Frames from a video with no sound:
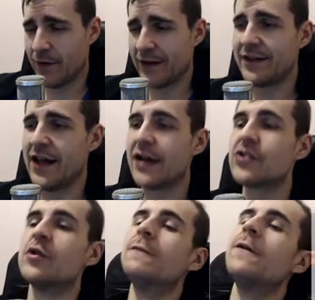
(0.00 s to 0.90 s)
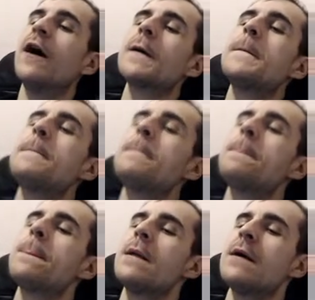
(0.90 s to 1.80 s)
the actual fuck?
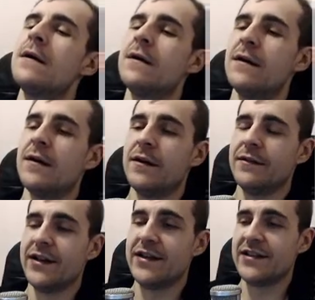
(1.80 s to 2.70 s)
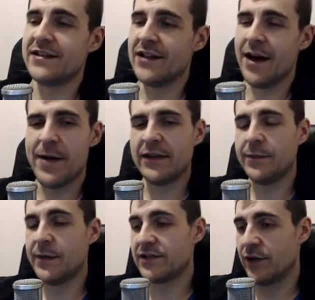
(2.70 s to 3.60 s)
This is not meant to
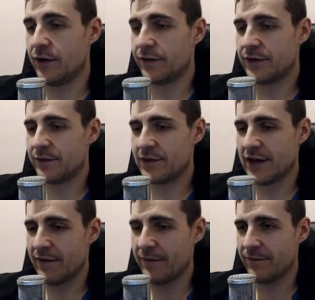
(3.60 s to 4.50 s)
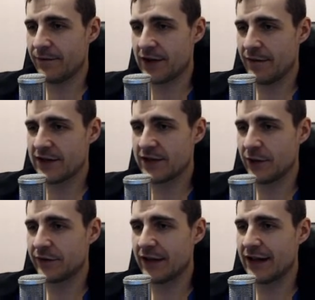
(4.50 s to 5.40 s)
be solved. Someone
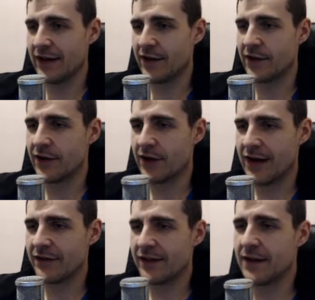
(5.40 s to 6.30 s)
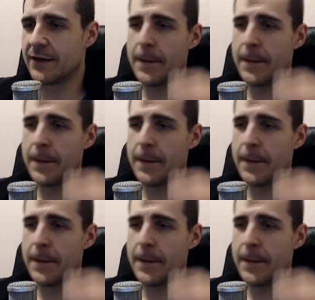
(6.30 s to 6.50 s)
solved it? I don't know. I don't think...